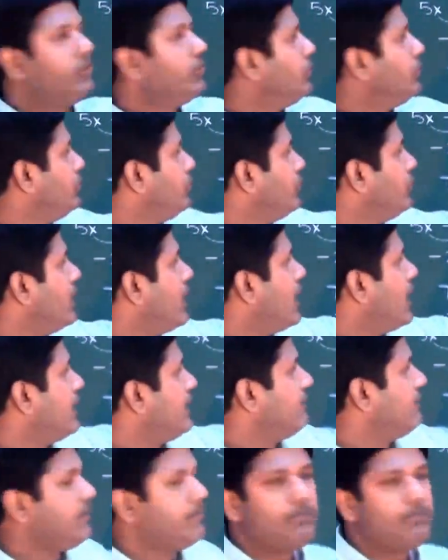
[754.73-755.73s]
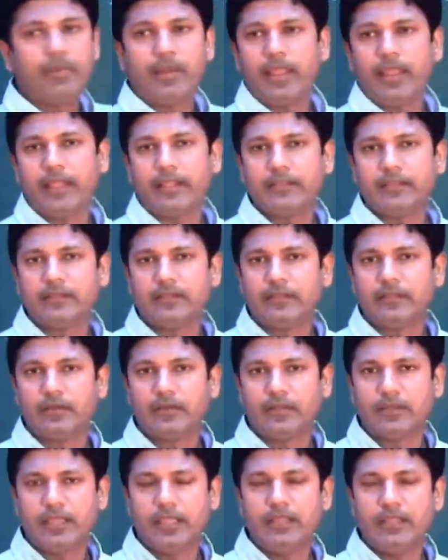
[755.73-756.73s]
You do not leave it blank.
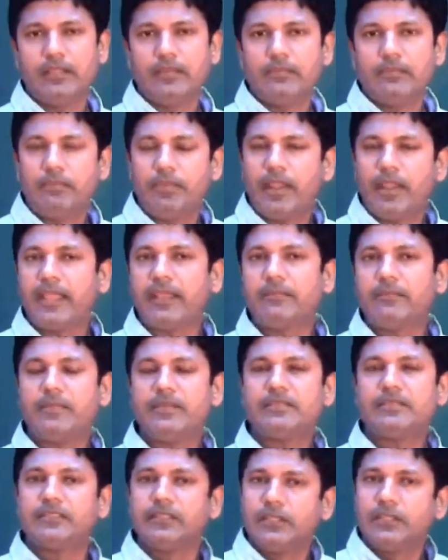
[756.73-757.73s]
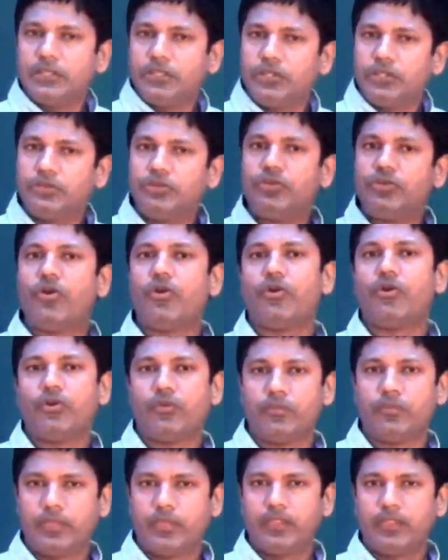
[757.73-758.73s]
Okay, blank means you don't know.
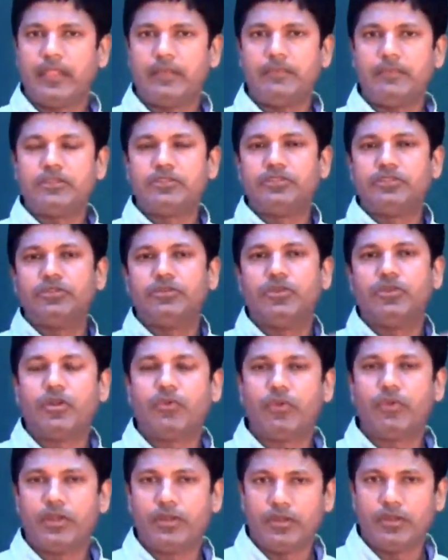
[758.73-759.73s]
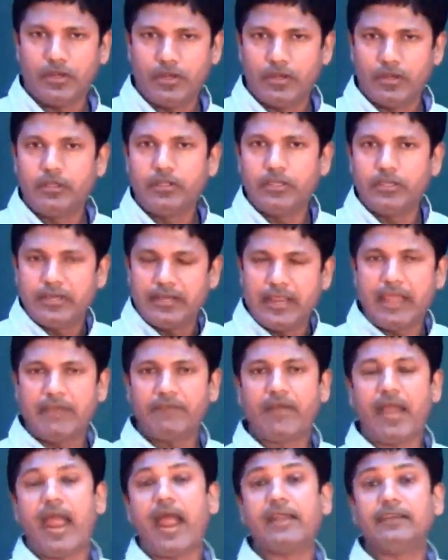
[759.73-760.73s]
That means you don't know what you didn't
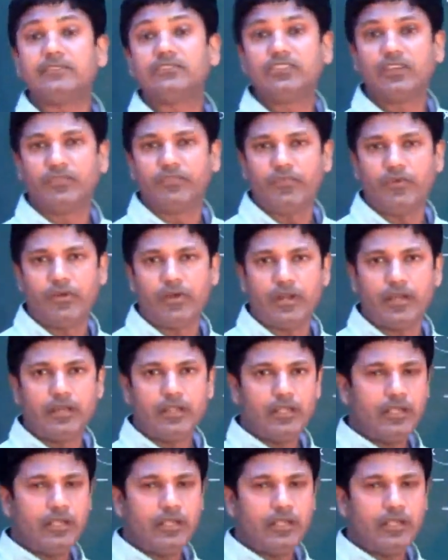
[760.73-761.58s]
have an answer for it.